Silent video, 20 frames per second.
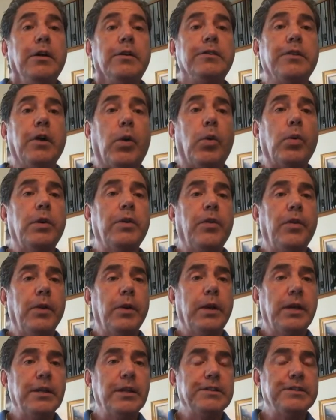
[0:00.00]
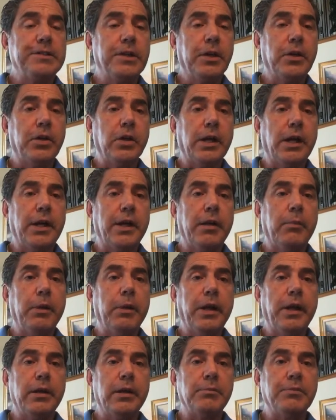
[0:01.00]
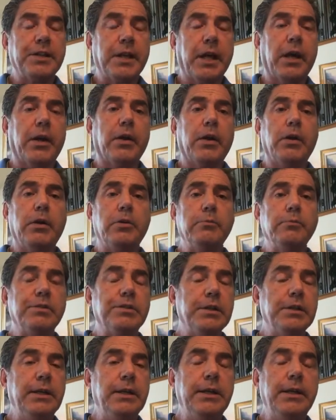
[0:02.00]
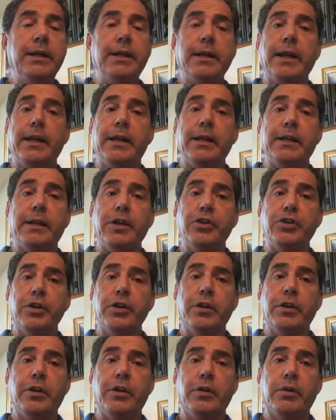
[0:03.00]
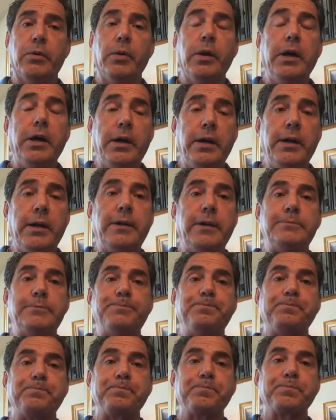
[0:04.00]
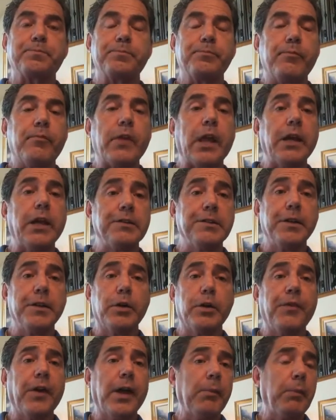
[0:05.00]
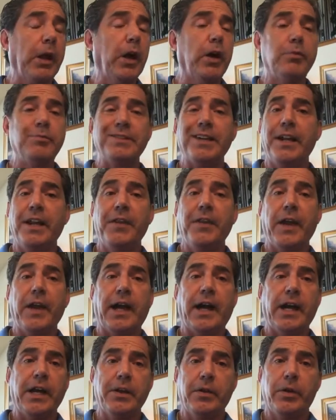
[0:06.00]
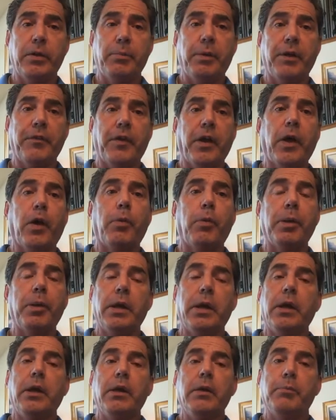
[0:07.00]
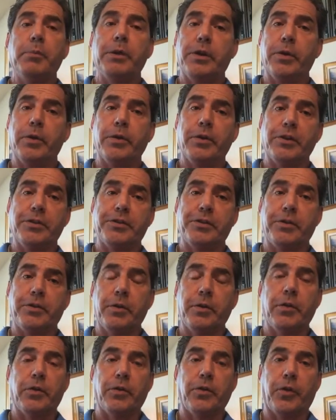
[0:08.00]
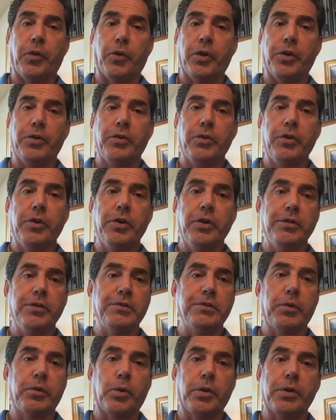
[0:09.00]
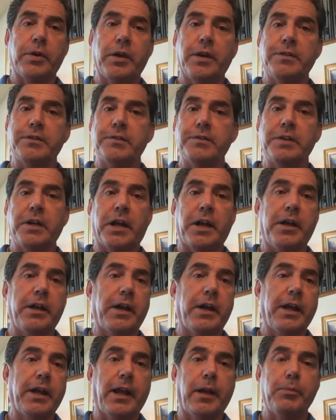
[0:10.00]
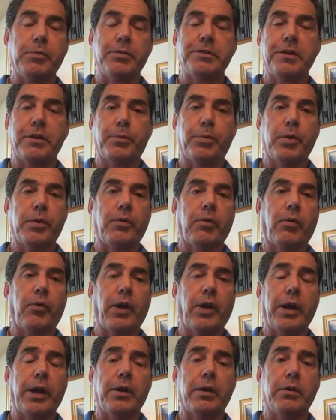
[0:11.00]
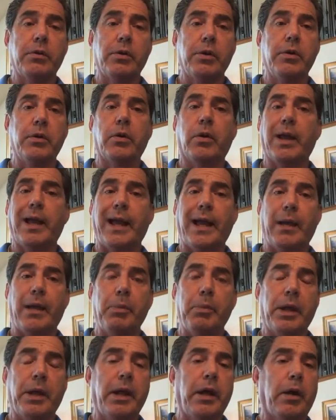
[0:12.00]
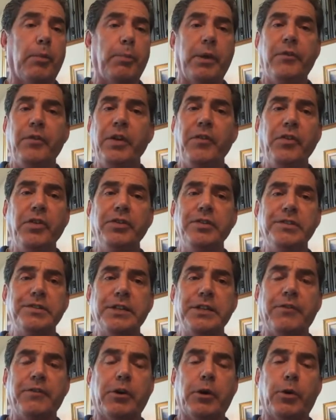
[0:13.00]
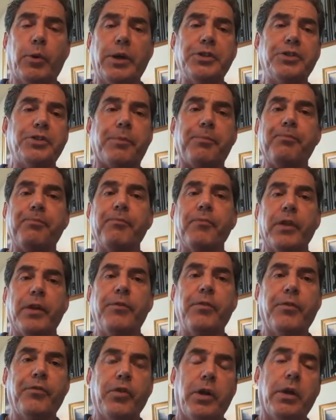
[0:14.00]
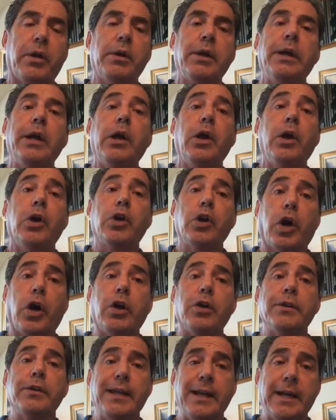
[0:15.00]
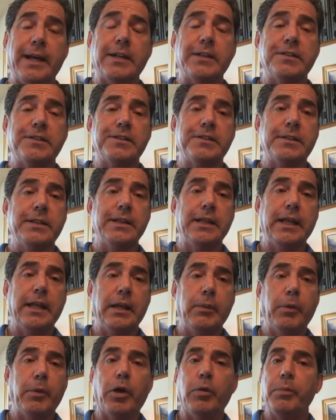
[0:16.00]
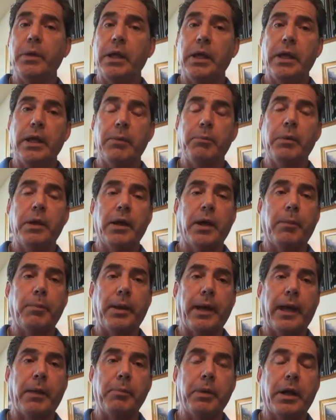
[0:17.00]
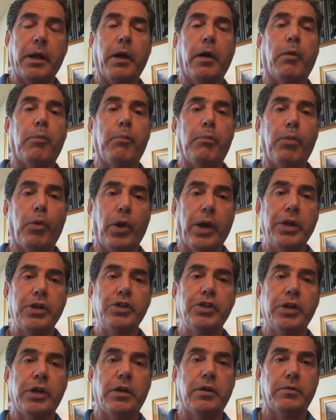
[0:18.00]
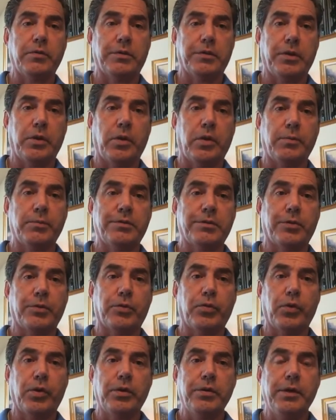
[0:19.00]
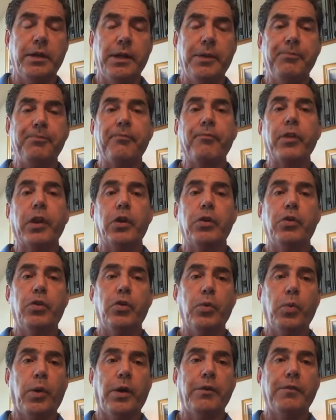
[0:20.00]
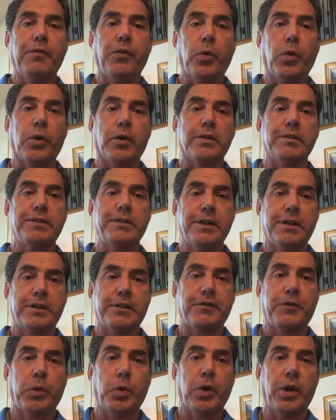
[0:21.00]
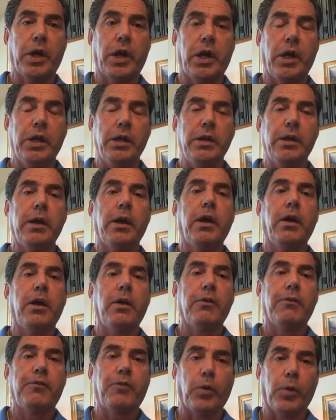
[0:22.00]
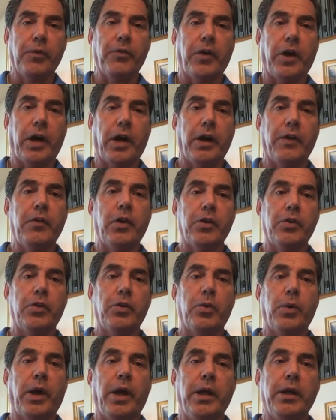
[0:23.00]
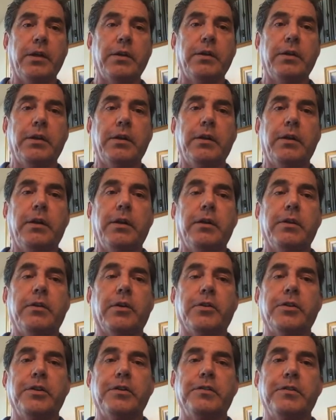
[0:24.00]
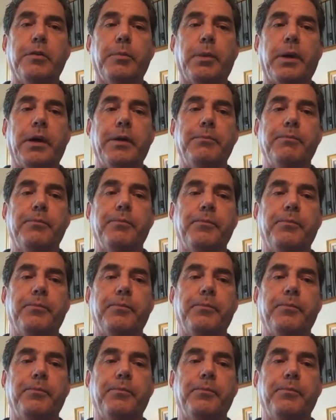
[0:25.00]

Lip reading: So consider condominiums, townhomes, in addition to single family homes. Anything I can do to be of help. Been doing this 32 years in North Texas, got a 98% approval rating on Google. Happy to help. Even if you just have a question, feel free to call, text, email me, hit me up. Happy to help. Brent Jones, NuHomeSource Realty, 214-649-4528. Talk to you soon. Bye.